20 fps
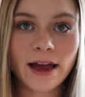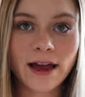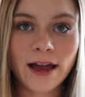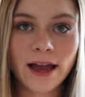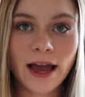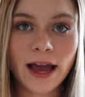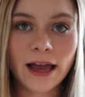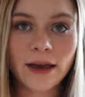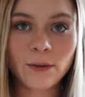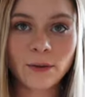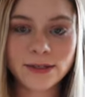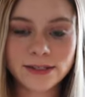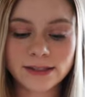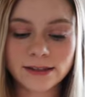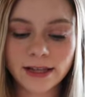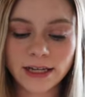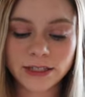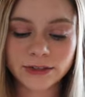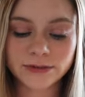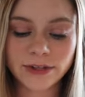I wasn't
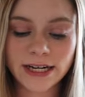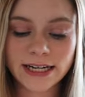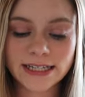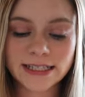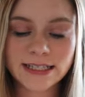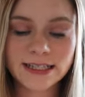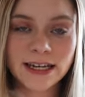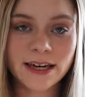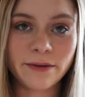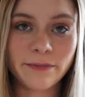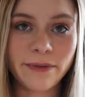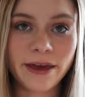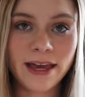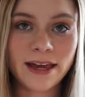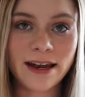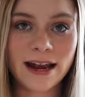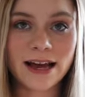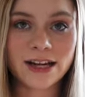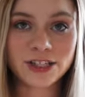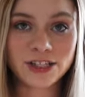like ready to commit
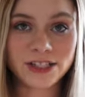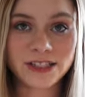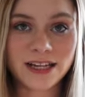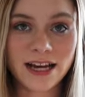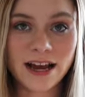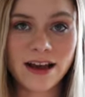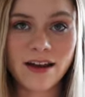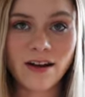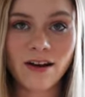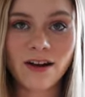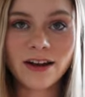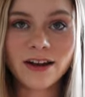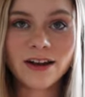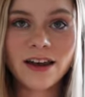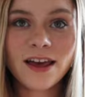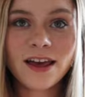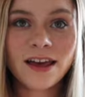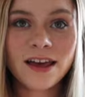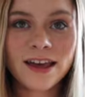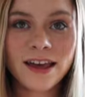and actually tie it on
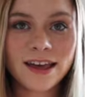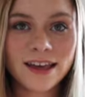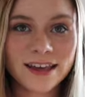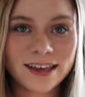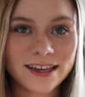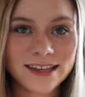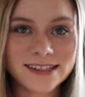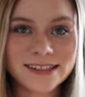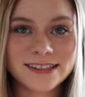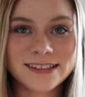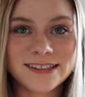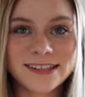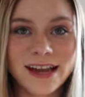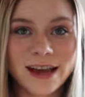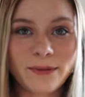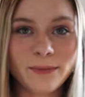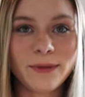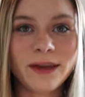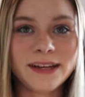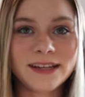because
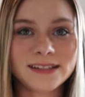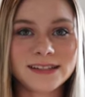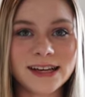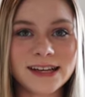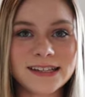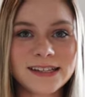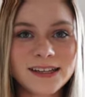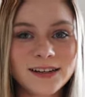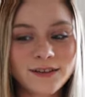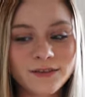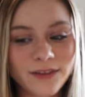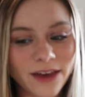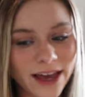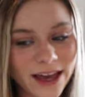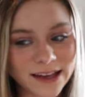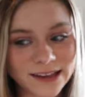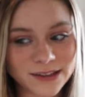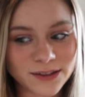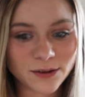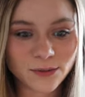I'm indecisive,
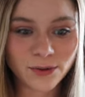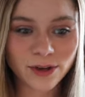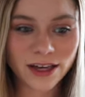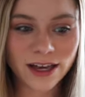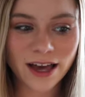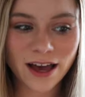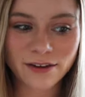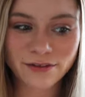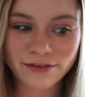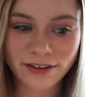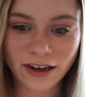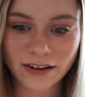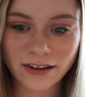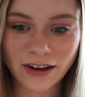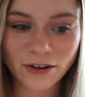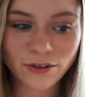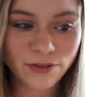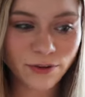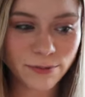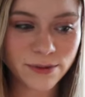as we have found
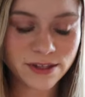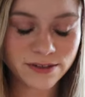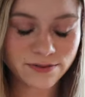out from this